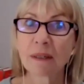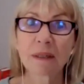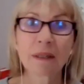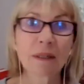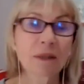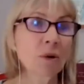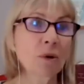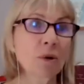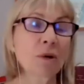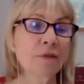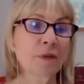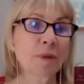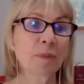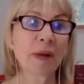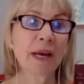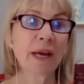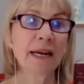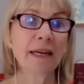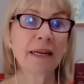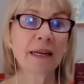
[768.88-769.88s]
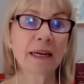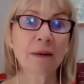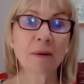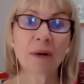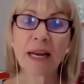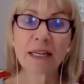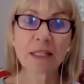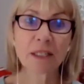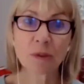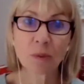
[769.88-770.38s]
got off the plane. And
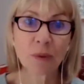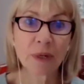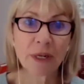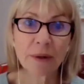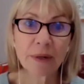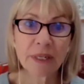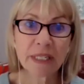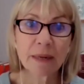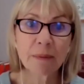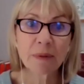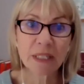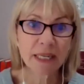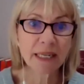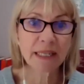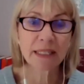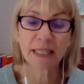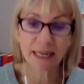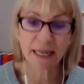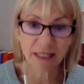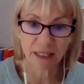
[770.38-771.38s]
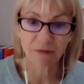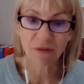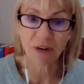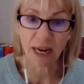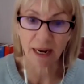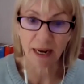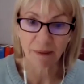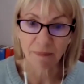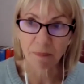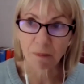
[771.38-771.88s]
next we knew it, he was in intensive
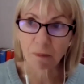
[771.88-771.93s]
care.